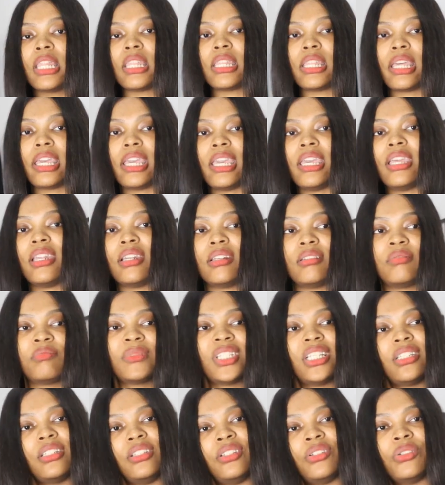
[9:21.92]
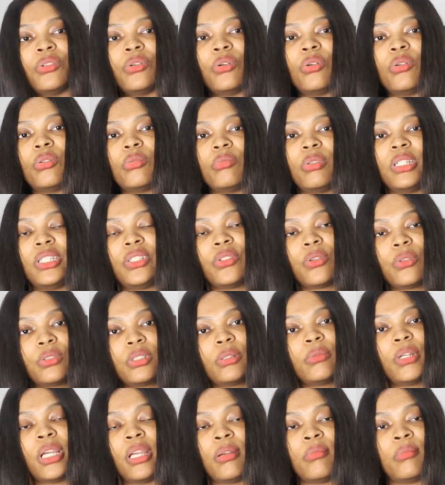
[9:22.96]
Then, you know, he
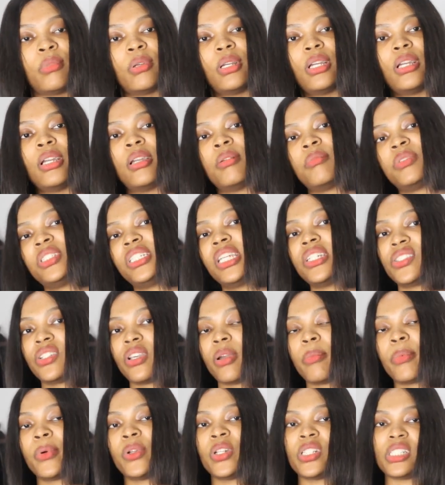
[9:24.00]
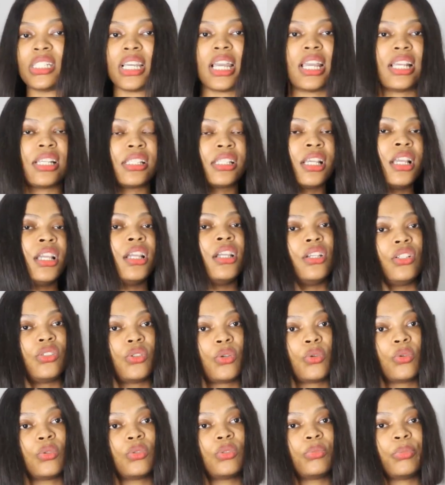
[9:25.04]
told Sheggz to apologize, he
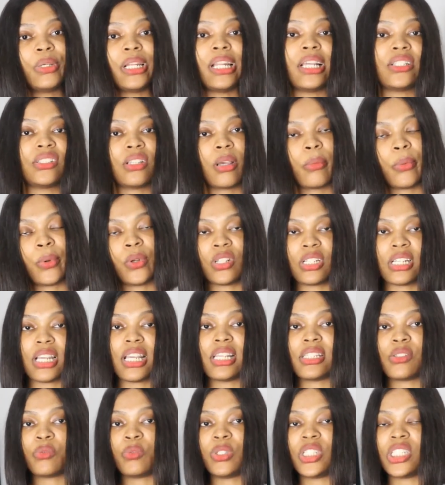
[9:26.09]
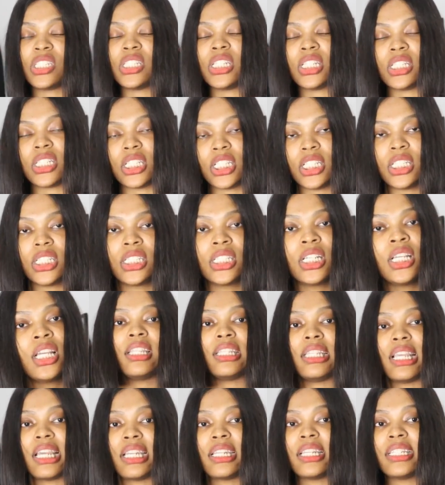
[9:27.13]
told Bella to apologize, which they did.
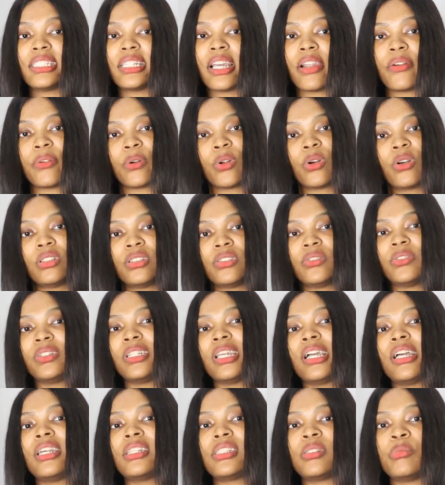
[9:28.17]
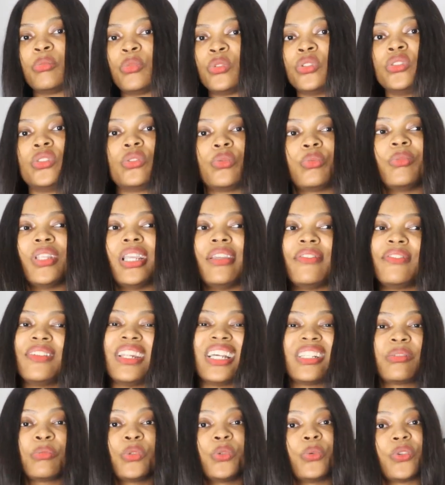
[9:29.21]
Then later on, Phyna's mood
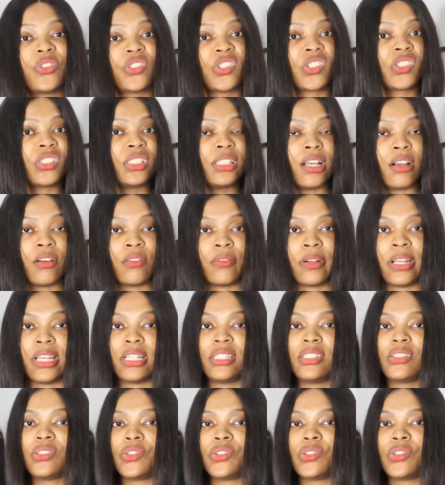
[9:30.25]
was just down, right?